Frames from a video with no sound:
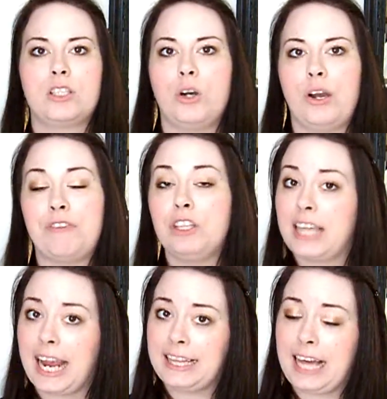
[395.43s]
So if you
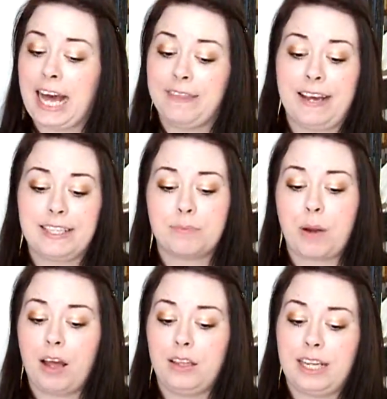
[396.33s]
like that,
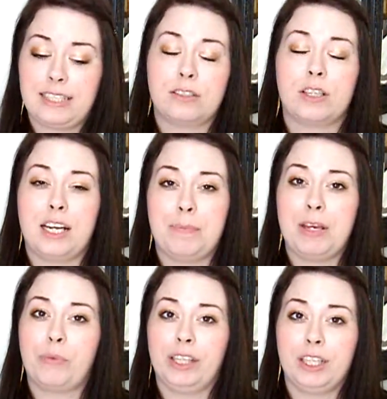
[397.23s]
that's going to
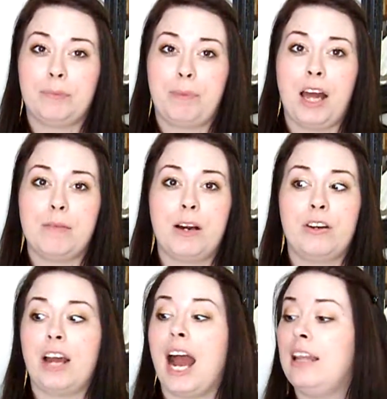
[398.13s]
be a really good body
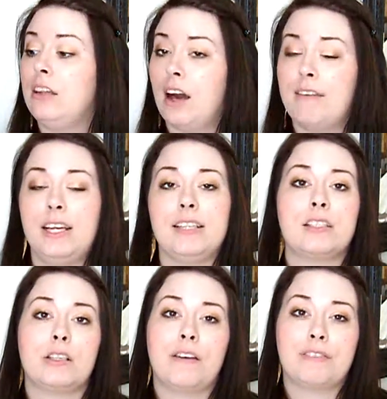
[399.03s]
butter. I love
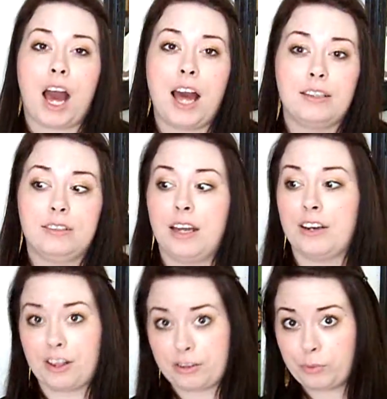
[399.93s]
it, so I've gotten
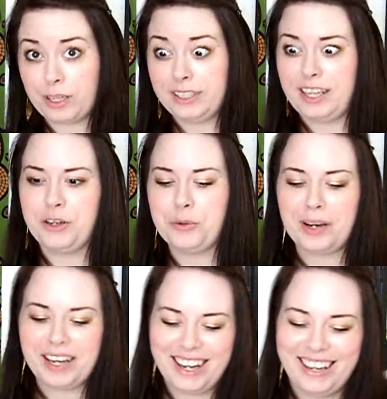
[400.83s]
another one, a new
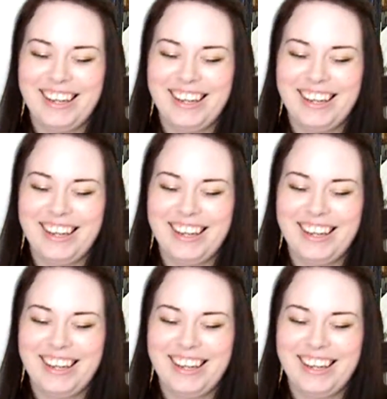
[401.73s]
one.